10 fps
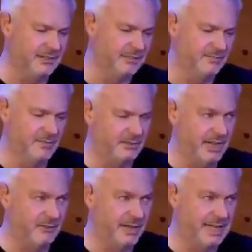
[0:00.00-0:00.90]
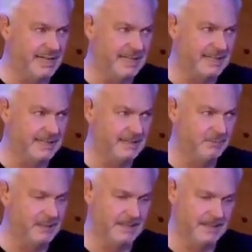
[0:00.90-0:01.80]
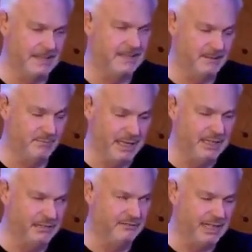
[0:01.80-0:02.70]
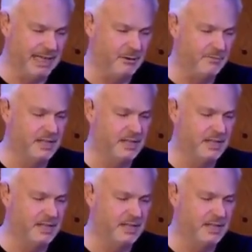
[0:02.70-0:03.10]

the right wing in it, because they're big enough now.